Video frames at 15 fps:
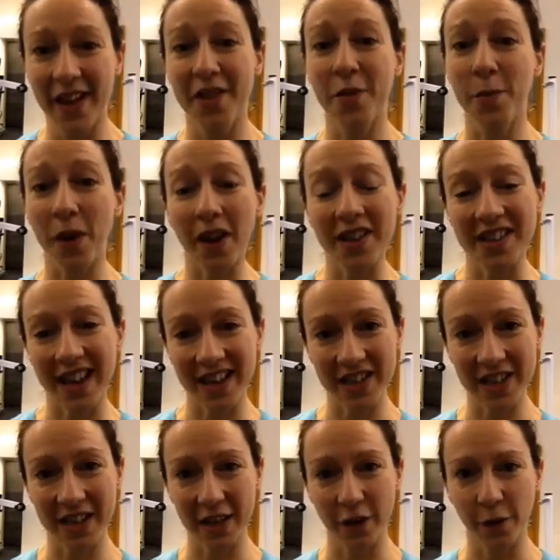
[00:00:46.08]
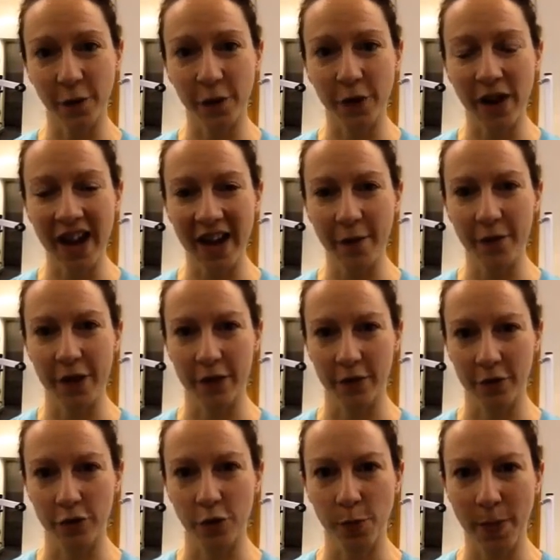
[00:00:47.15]
the bar's actually going to feel heavier
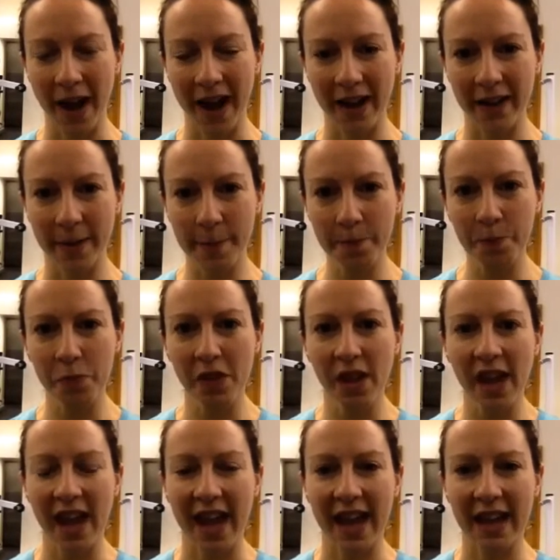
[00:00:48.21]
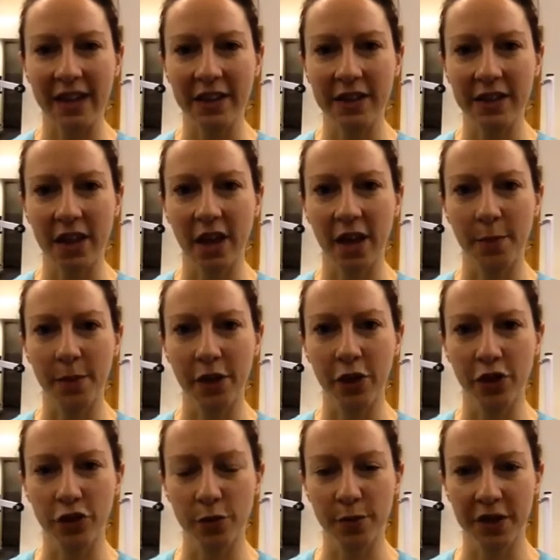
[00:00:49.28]
on your back. And
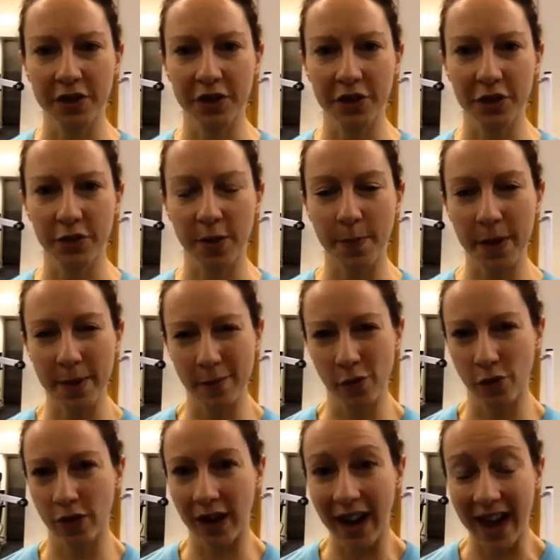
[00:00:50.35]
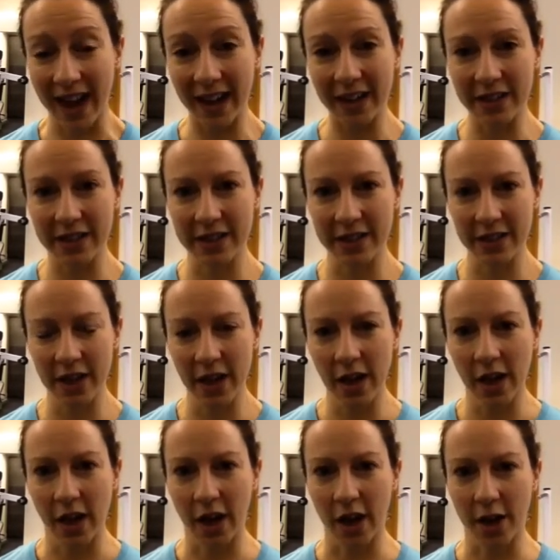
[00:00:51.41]
because your muscles are a bit more relaxed,
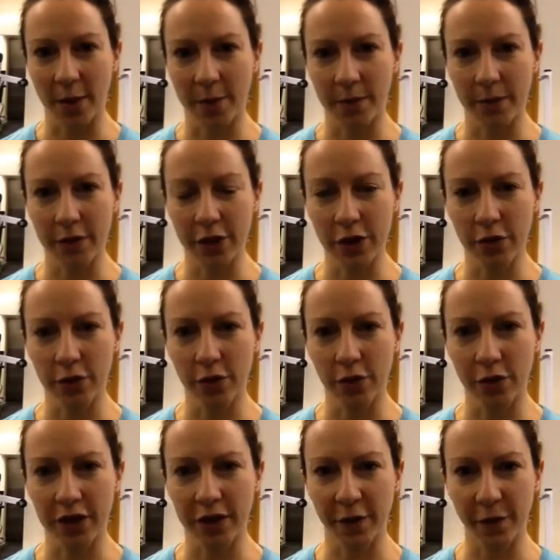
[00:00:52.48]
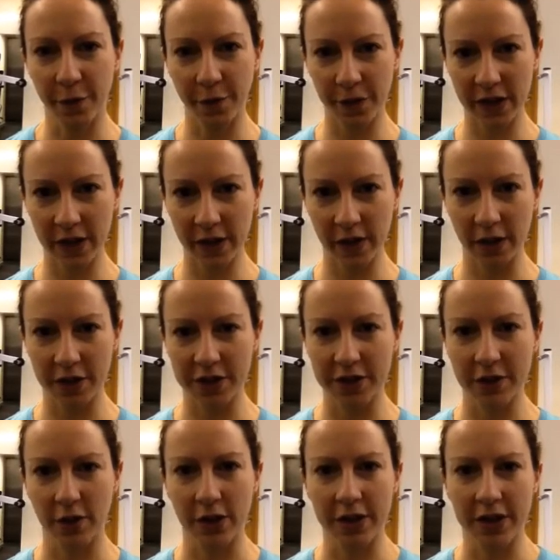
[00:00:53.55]
you're not going to feel as
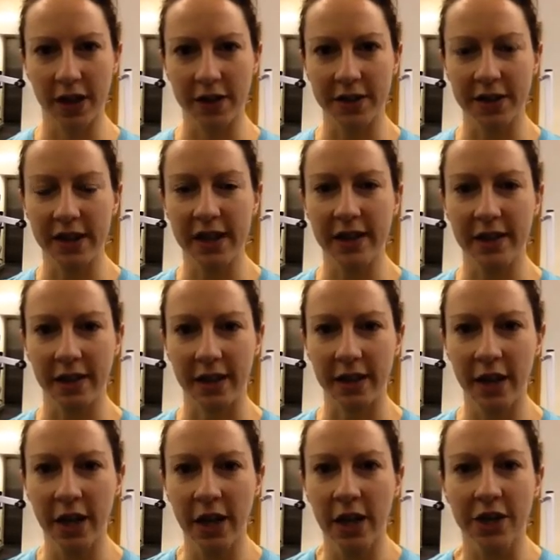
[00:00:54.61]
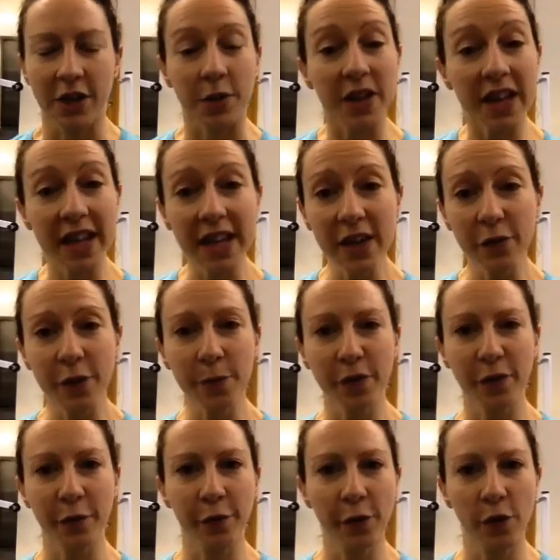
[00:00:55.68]
solid underneath it. So even
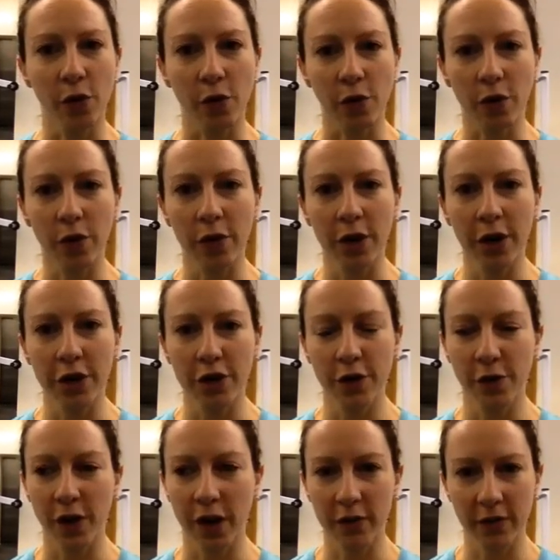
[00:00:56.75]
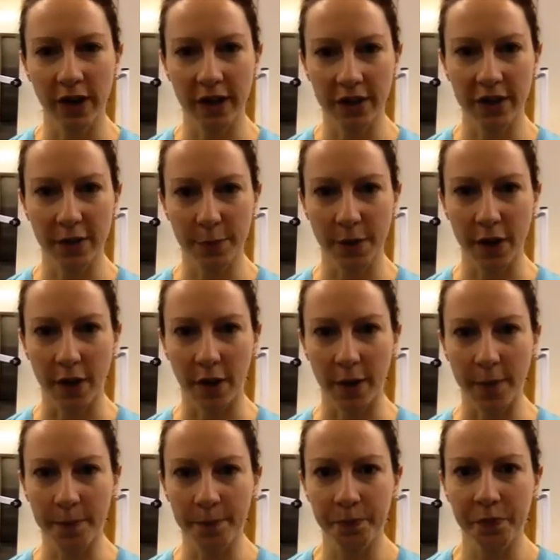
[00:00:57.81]
before you've unracked the
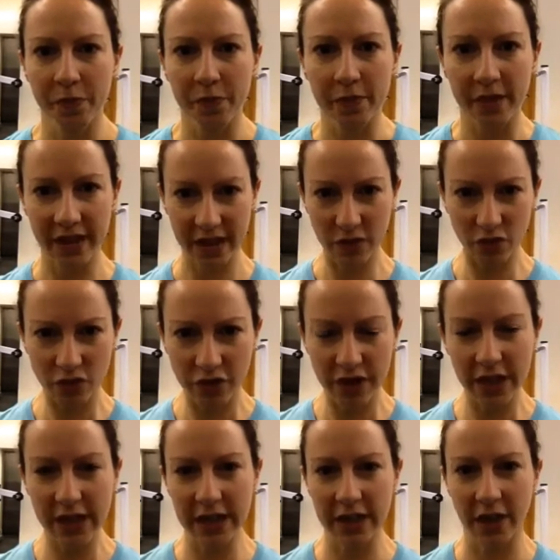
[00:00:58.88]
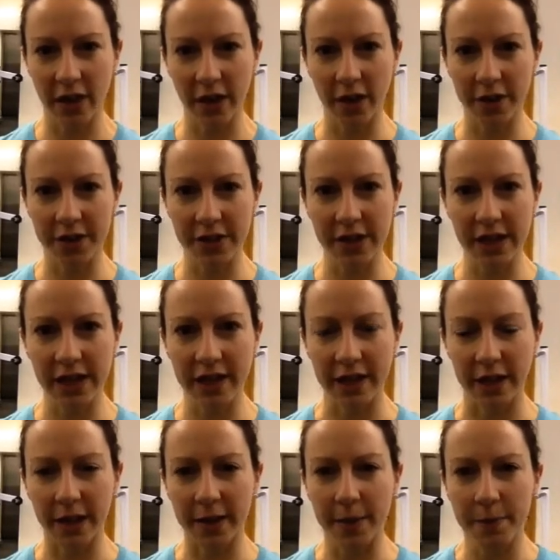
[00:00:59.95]
bar, get really tight underneath
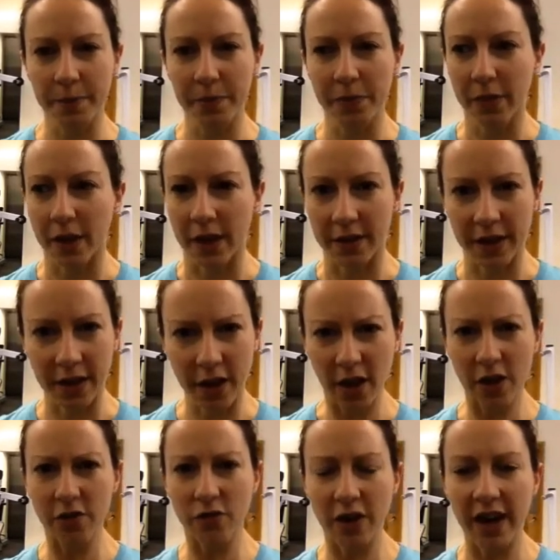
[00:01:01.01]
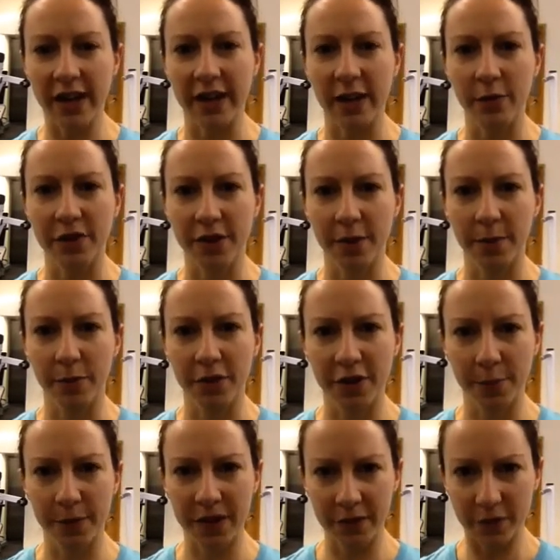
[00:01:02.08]
it. And then unrack it with a
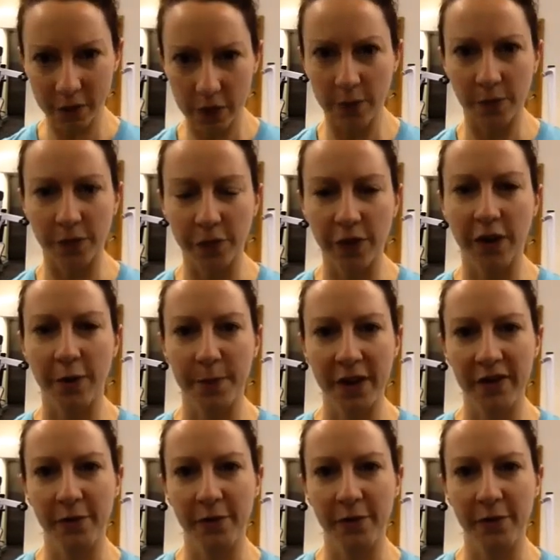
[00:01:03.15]
bit of oomph, with a bit